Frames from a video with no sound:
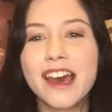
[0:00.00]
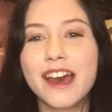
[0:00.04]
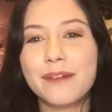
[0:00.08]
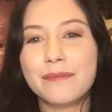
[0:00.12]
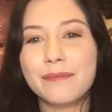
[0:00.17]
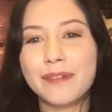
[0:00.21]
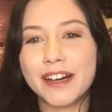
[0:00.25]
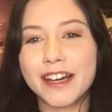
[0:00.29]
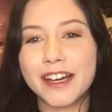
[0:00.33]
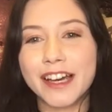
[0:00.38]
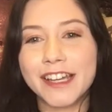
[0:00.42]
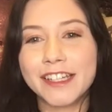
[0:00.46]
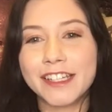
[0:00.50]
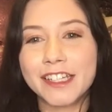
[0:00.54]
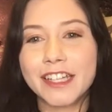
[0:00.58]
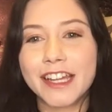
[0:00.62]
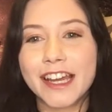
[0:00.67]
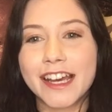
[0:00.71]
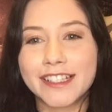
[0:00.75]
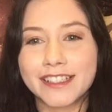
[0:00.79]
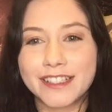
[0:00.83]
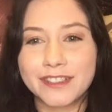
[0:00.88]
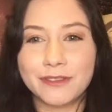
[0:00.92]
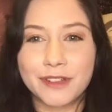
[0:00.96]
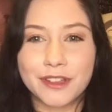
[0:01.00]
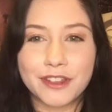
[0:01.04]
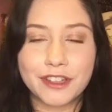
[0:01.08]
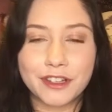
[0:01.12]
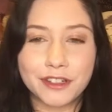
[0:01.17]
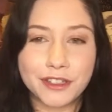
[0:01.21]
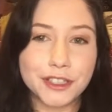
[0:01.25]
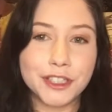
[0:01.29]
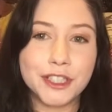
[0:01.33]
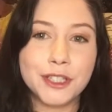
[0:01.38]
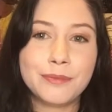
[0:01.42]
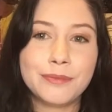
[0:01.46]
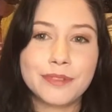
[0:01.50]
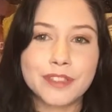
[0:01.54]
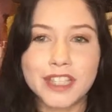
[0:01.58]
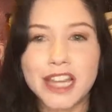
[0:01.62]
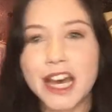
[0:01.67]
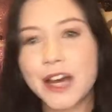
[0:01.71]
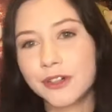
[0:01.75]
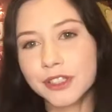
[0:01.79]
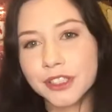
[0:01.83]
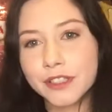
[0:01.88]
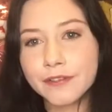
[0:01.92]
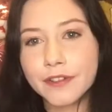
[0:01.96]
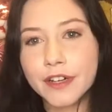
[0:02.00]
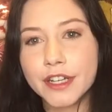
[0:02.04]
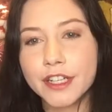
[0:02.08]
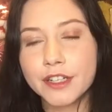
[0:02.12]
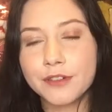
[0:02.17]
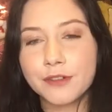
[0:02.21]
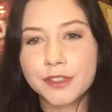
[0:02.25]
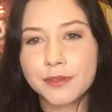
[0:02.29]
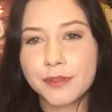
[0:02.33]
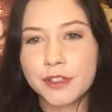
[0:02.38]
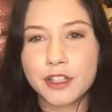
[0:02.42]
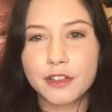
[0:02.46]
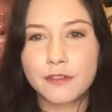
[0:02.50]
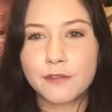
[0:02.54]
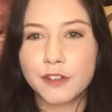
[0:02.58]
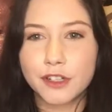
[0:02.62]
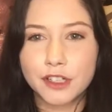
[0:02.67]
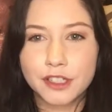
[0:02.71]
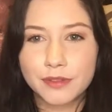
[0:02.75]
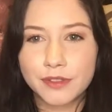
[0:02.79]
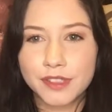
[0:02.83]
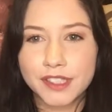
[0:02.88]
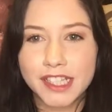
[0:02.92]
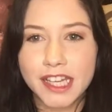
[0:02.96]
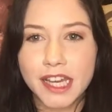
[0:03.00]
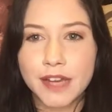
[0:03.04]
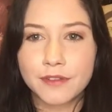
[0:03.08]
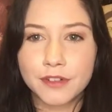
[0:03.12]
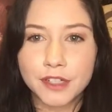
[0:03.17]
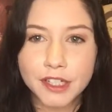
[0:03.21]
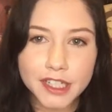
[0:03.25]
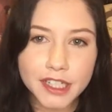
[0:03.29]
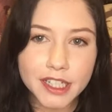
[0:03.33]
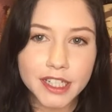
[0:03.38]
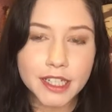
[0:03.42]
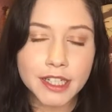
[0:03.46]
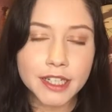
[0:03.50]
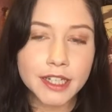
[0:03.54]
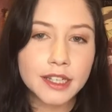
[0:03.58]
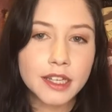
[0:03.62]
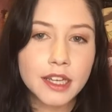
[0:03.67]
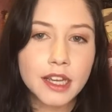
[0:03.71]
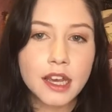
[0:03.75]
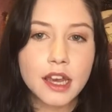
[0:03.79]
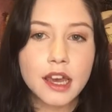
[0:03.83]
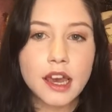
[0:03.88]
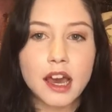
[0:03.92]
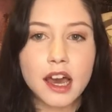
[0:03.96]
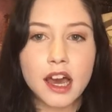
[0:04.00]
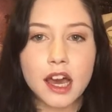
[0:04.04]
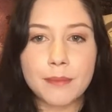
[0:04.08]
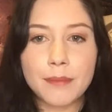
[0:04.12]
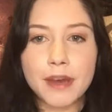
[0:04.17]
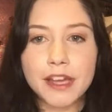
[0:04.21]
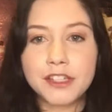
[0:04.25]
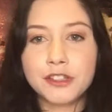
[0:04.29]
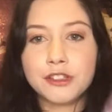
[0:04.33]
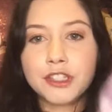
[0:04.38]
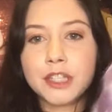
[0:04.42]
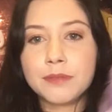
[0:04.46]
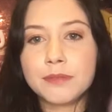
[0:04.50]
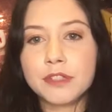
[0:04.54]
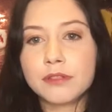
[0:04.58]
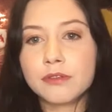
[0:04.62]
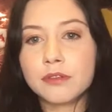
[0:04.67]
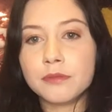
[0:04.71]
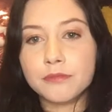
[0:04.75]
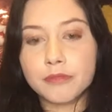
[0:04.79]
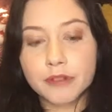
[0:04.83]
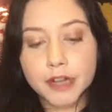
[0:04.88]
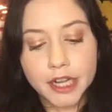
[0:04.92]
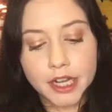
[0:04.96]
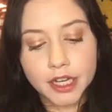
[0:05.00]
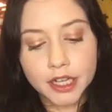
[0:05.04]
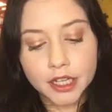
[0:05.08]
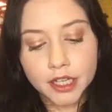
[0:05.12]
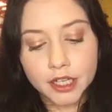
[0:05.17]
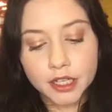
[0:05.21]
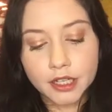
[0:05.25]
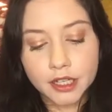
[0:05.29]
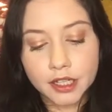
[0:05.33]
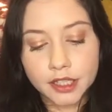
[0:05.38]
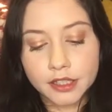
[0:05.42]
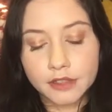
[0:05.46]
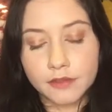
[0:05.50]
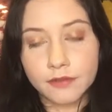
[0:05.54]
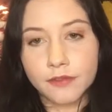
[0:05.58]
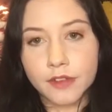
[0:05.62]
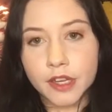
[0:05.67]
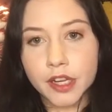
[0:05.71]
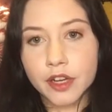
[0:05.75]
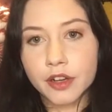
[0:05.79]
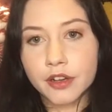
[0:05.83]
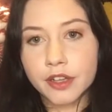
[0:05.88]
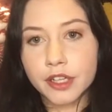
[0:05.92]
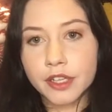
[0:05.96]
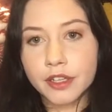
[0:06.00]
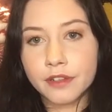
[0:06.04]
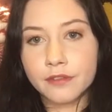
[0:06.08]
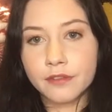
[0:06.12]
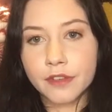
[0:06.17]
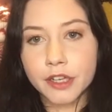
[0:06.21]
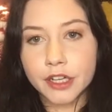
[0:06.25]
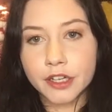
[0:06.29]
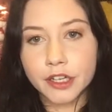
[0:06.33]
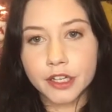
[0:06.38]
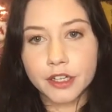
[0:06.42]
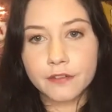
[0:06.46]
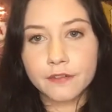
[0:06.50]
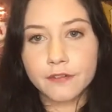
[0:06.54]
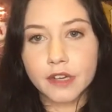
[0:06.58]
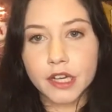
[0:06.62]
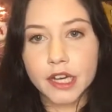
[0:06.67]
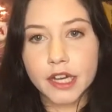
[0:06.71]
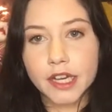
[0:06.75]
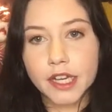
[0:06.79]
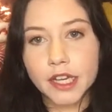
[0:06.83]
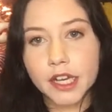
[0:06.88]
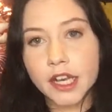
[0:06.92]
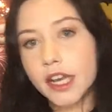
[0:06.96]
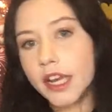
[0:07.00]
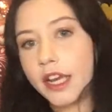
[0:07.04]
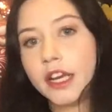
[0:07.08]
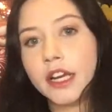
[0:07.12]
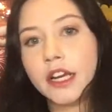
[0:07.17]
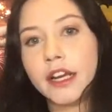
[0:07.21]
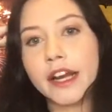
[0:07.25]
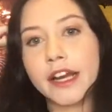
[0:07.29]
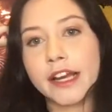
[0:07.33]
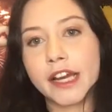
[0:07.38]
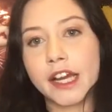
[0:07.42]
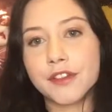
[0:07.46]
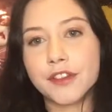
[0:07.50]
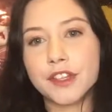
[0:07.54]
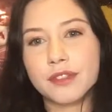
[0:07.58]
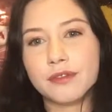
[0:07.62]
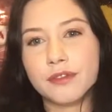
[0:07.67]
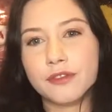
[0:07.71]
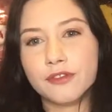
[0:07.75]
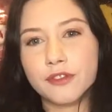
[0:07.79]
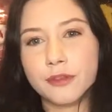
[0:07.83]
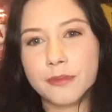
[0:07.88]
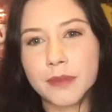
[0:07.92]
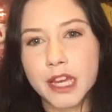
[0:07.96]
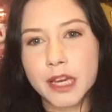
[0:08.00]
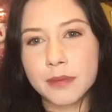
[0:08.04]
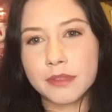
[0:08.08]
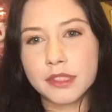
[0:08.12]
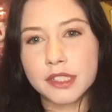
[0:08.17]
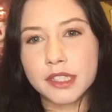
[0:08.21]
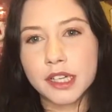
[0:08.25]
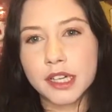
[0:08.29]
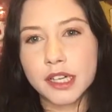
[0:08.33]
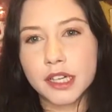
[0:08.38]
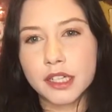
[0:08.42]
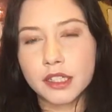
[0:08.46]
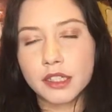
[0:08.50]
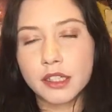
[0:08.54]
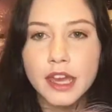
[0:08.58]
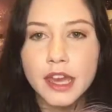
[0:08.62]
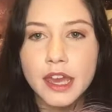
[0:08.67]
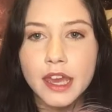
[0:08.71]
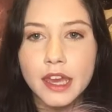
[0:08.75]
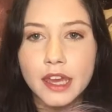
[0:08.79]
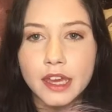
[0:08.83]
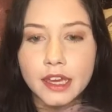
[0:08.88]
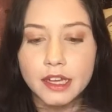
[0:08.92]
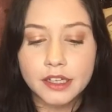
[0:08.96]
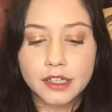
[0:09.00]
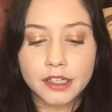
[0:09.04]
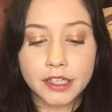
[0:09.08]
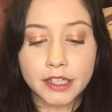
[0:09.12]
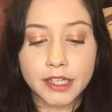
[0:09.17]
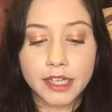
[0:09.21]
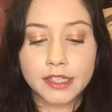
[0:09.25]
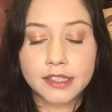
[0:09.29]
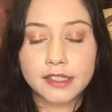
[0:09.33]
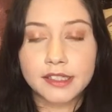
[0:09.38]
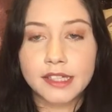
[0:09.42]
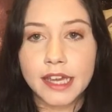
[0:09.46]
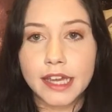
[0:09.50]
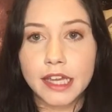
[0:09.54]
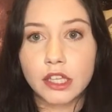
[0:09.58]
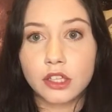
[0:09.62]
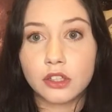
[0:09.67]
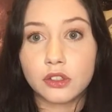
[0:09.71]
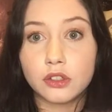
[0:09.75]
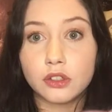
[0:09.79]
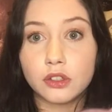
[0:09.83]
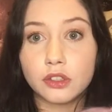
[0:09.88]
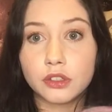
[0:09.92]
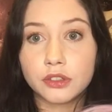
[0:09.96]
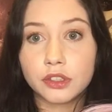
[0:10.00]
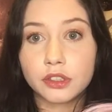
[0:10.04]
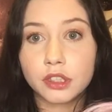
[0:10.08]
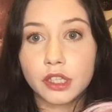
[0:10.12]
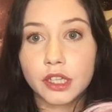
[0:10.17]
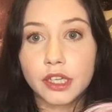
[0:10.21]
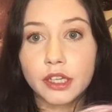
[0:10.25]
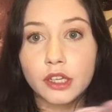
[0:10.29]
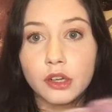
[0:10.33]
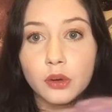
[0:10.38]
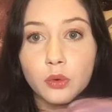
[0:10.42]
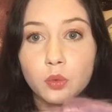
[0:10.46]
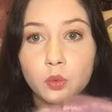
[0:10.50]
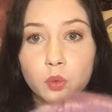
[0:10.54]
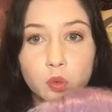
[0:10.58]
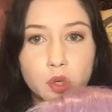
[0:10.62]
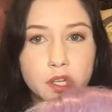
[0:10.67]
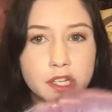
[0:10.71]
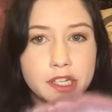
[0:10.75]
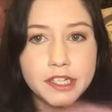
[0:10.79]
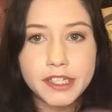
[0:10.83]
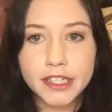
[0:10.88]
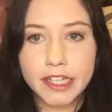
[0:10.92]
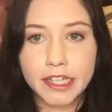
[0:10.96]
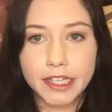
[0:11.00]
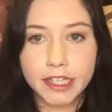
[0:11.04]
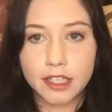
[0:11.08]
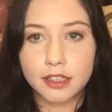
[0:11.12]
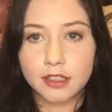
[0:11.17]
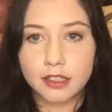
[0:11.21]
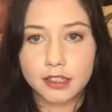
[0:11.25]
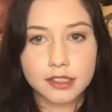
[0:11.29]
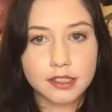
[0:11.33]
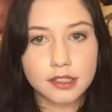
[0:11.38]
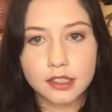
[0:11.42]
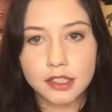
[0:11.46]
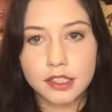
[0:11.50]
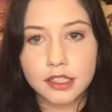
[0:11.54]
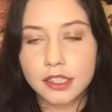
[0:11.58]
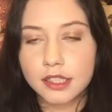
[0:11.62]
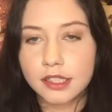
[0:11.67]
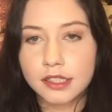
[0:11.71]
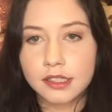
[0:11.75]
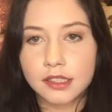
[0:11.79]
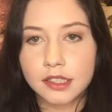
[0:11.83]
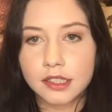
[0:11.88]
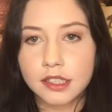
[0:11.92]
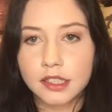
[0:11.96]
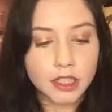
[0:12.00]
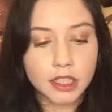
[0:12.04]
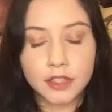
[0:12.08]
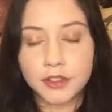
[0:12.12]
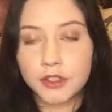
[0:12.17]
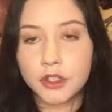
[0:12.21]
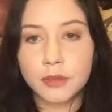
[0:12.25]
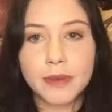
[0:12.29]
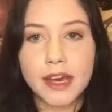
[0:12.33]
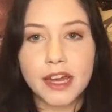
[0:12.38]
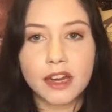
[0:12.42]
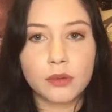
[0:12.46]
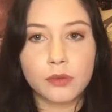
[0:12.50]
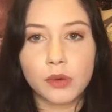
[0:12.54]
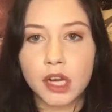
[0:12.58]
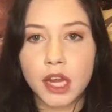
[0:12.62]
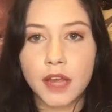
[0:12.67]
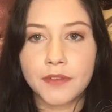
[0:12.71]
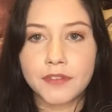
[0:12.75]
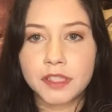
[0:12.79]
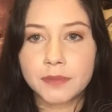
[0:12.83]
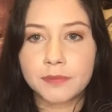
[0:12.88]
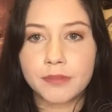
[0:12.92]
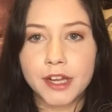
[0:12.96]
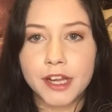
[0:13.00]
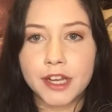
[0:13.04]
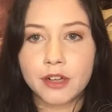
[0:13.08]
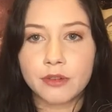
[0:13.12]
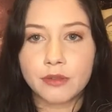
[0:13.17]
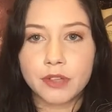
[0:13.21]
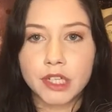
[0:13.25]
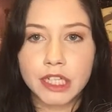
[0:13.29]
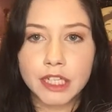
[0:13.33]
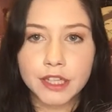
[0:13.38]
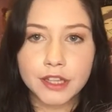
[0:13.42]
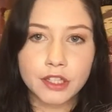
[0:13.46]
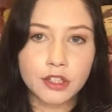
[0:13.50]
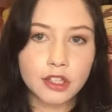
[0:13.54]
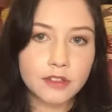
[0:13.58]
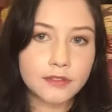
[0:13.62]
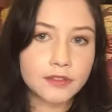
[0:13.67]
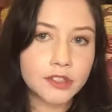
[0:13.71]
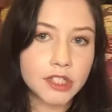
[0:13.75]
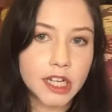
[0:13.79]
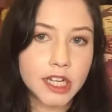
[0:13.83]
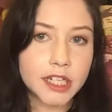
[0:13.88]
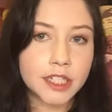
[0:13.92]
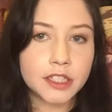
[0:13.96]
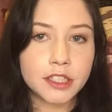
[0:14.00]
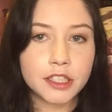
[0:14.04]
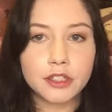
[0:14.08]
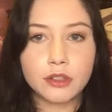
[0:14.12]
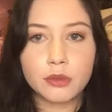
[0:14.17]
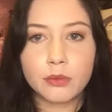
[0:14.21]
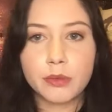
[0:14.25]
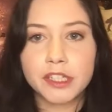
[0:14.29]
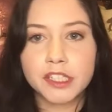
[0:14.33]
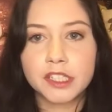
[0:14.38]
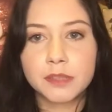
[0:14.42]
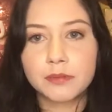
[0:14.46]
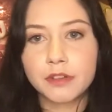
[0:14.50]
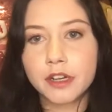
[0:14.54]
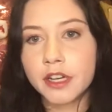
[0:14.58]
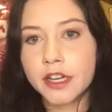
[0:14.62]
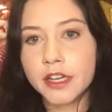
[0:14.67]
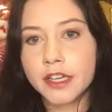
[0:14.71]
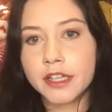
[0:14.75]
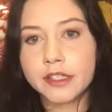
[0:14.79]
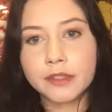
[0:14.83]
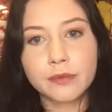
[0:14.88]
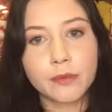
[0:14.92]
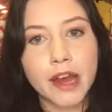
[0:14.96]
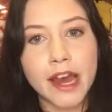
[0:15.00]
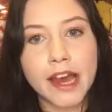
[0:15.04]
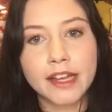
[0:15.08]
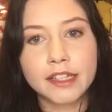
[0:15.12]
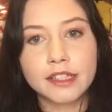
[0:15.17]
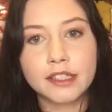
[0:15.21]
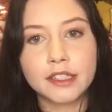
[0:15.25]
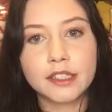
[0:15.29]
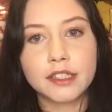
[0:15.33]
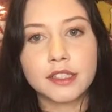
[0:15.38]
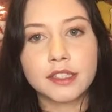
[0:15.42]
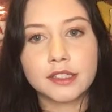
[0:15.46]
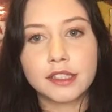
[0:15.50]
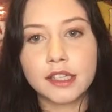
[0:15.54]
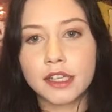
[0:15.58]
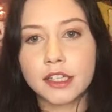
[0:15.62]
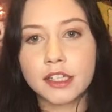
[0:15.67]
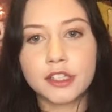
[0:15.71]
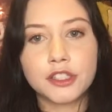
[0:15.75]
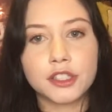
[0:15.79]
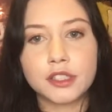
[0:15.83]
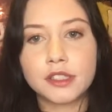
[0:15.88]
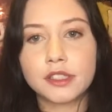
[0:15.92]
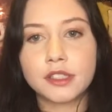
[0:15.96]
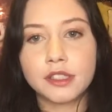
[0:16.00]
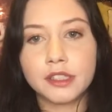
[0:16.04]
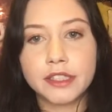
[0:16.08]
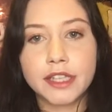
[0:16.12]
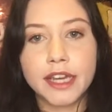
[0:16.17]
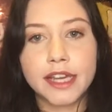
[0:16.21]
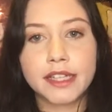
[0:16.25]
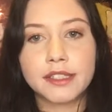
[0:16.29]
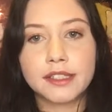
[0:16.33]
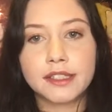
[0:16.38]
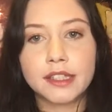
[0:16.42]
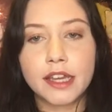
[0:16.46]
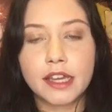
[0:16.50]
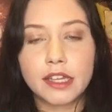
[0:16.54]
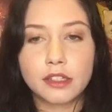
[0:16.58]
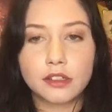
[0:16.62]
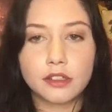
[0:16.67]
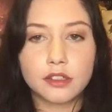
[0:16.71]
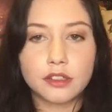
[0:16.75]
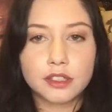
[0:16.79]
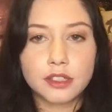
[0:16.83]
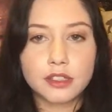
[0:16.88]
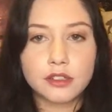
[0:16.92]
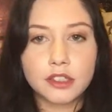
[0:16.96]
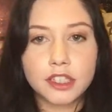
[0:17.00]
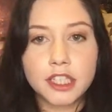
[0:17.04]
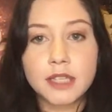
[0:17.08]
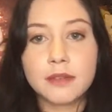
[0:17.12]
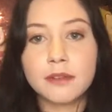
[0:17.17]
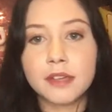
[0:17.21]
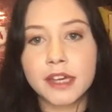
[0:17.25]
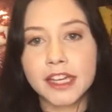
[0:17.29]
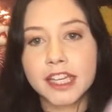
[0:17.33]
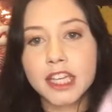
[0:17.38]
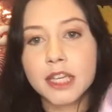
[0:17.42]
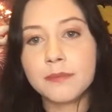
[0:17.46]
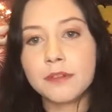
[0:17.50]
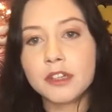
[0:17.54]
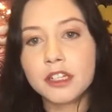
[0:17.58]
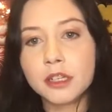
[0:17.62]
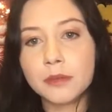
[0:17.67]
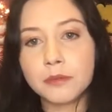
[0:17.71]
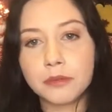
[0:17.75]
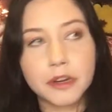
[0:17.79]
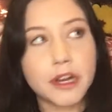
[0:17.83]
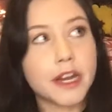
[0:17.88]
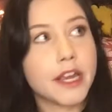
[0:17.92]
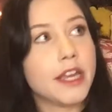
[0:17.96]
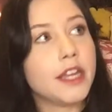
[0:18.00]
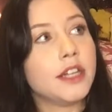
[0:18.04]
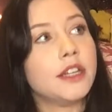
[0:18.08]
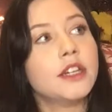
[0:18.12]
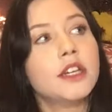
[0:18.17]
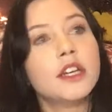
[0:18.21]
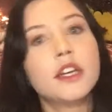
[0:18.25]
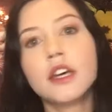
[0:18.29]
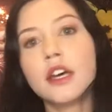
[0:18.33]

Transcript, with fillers: But I did it as with a group, so that was fun, and it was one of the first ones I ever did. Um, I do keep this one braided. It's very, very fine hair. I got this one from Amazon and it gets tangled like ridiculously easy. You, no matter what I've sprayed it with, you know, I've tried, you know, wig sprays, waxes, and it just gets tangled. So keep, I keep it in a braid.